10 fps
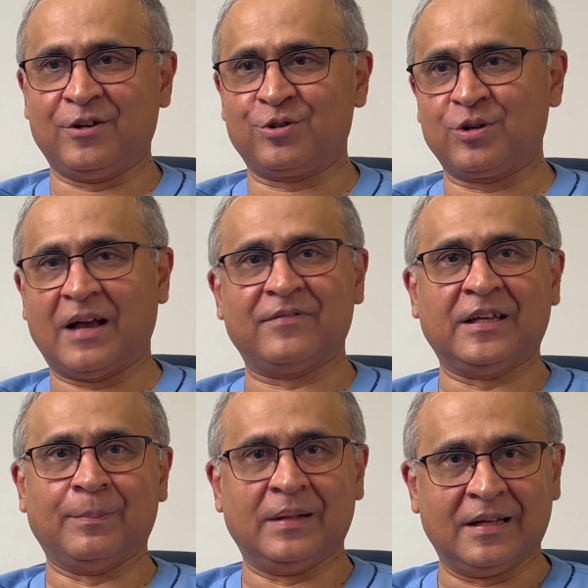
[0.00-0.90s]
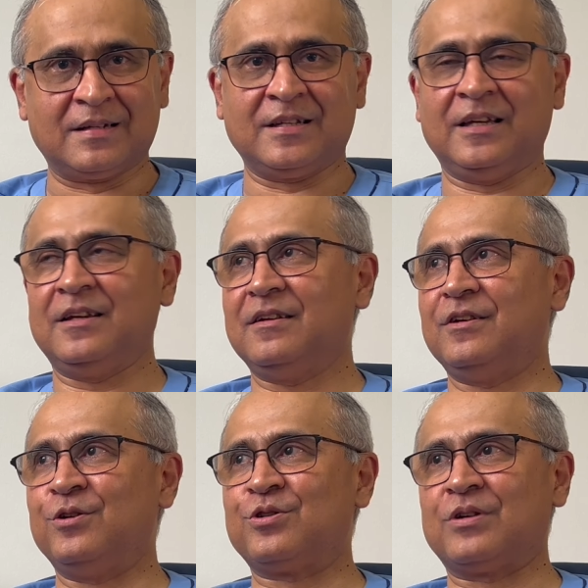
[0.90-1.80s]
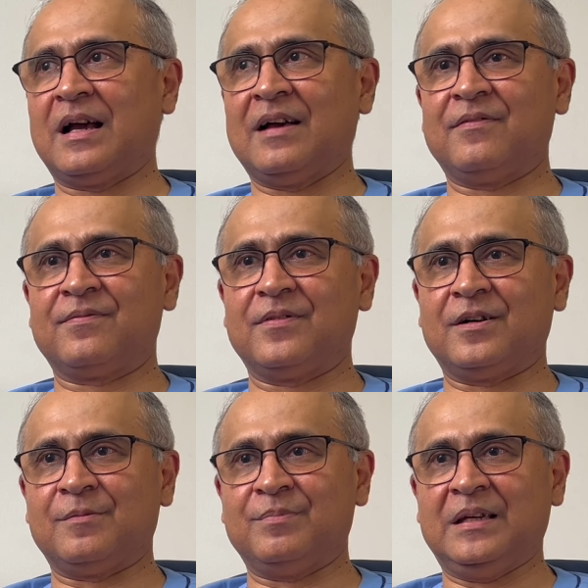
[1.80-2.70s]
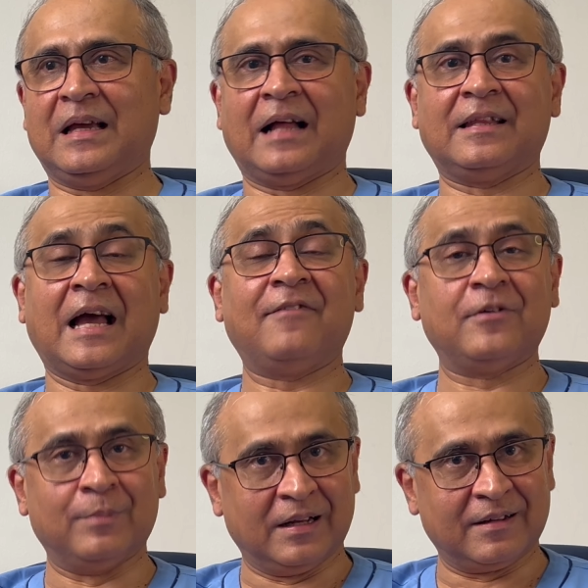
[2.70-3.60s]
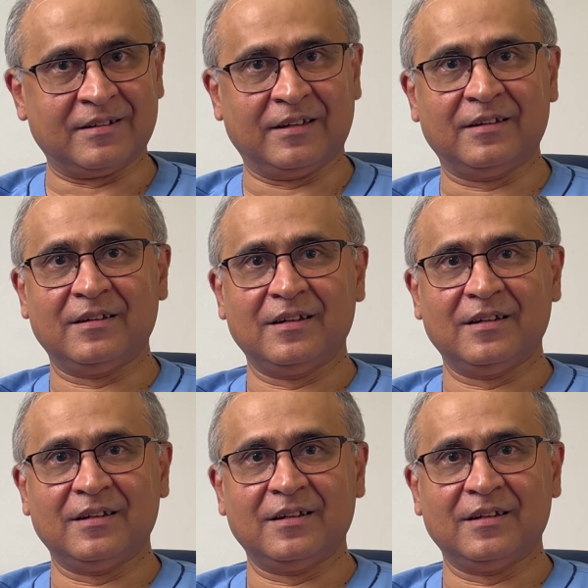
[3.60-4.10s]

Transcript: You should have the ability, you should have the affability,